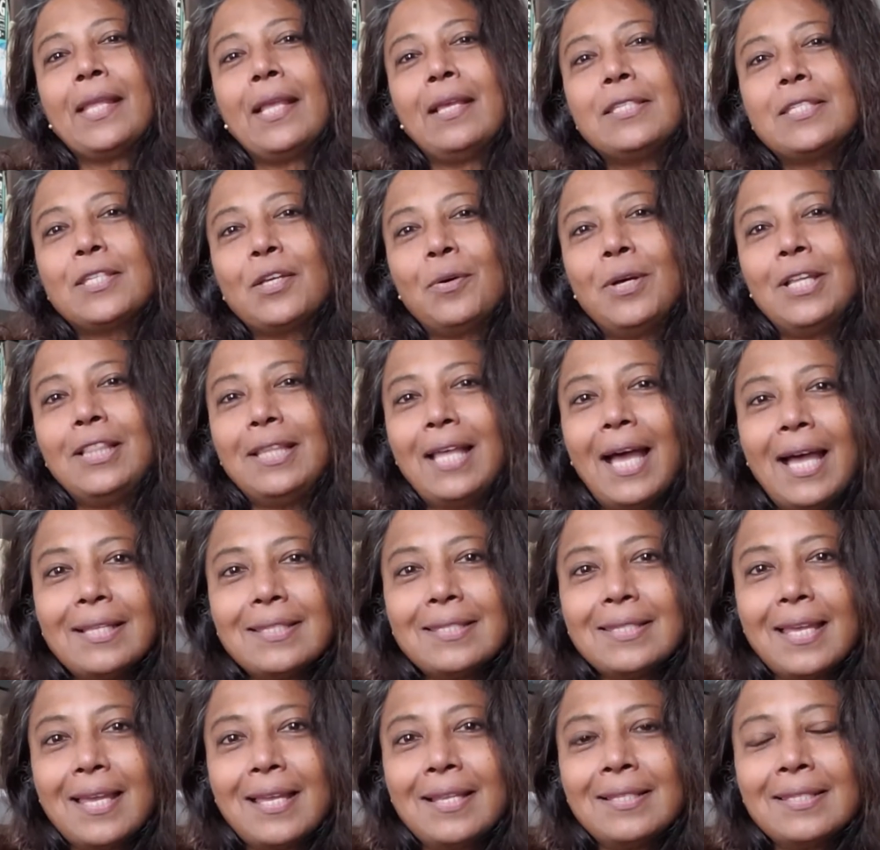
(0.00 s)
So in that
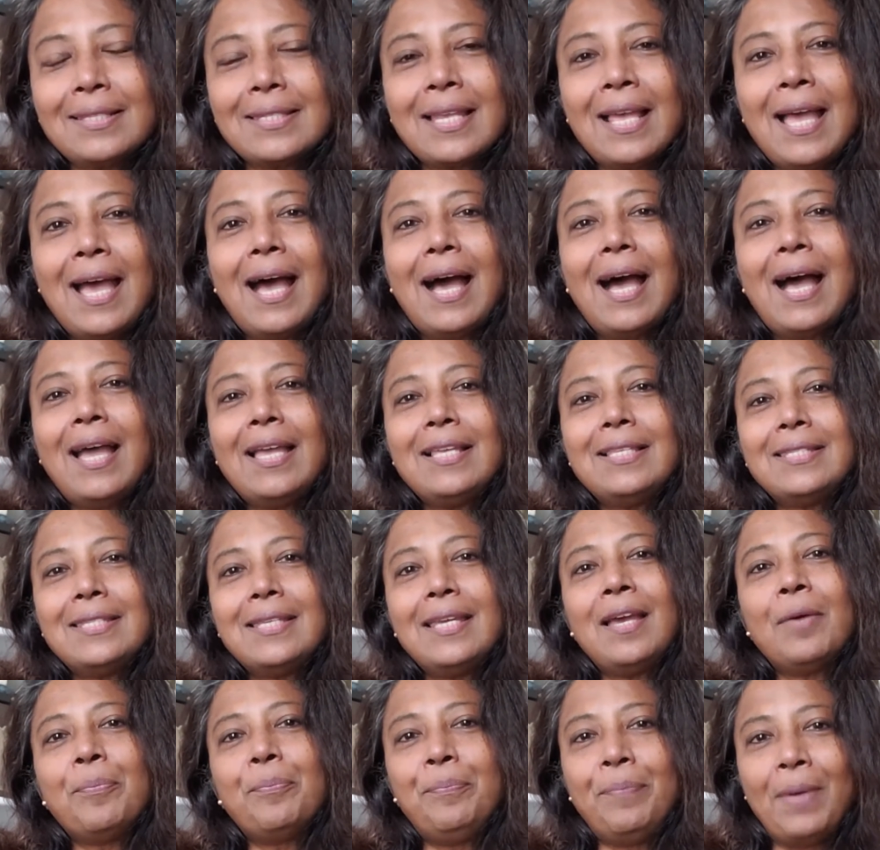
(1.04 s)
sense, I
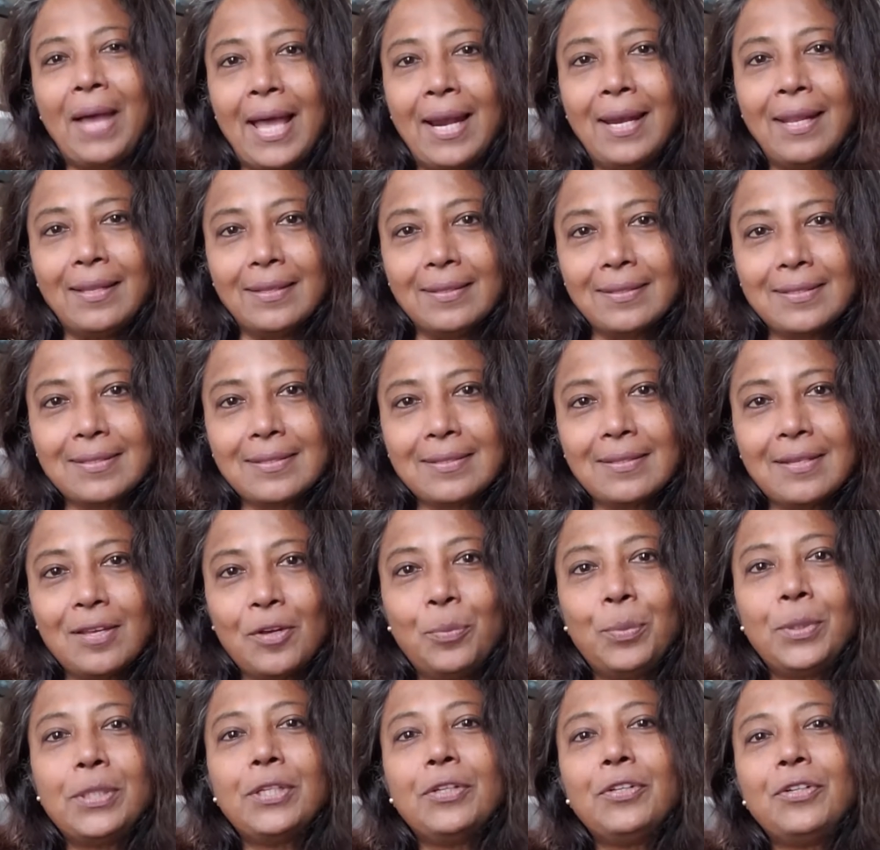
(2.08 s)
see a balance
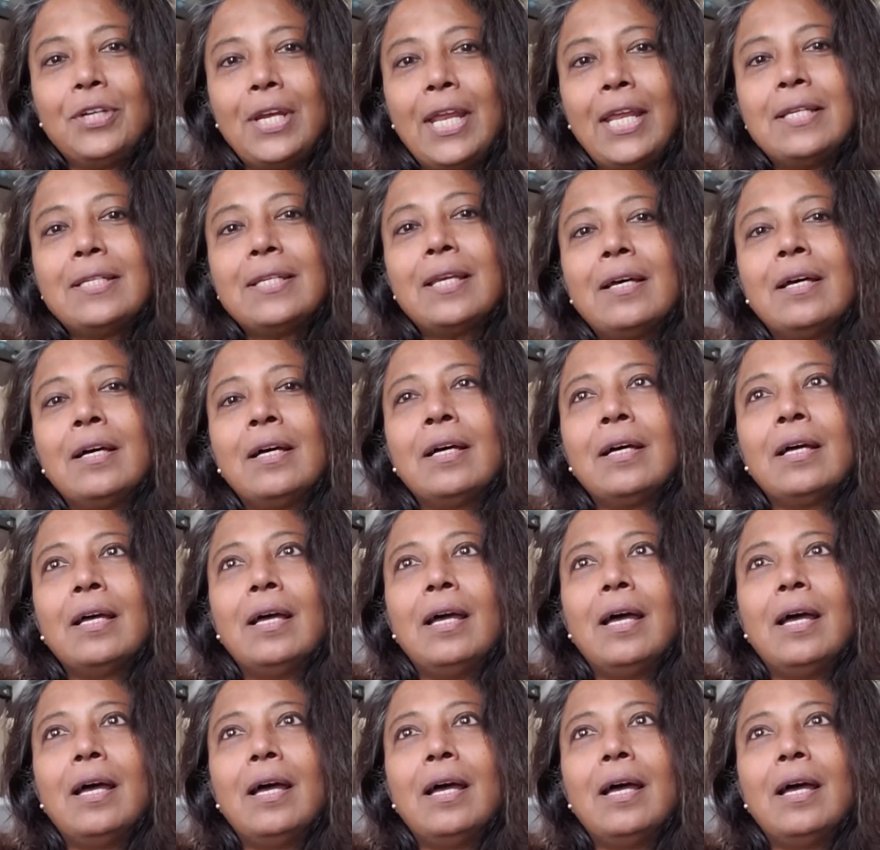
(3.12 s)
with a greater